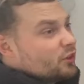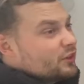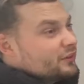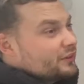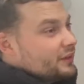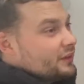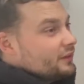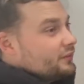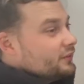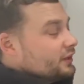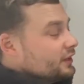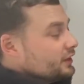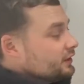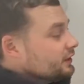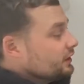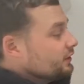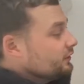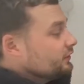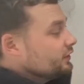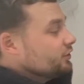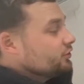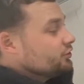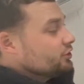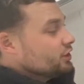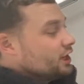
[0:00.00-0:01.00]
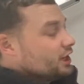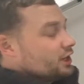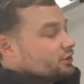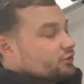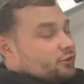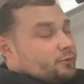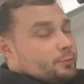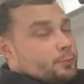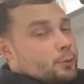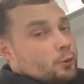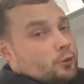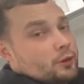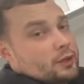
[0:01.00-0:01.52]
the DC to DC charge
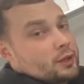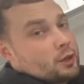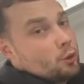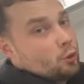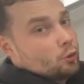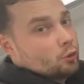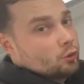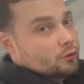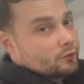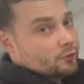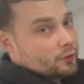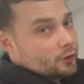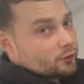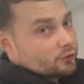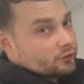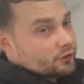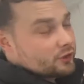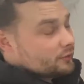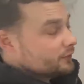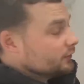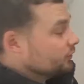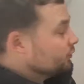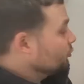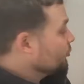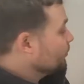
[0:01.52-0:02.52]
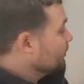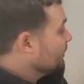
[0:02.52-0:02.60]
is pulling, all of those individual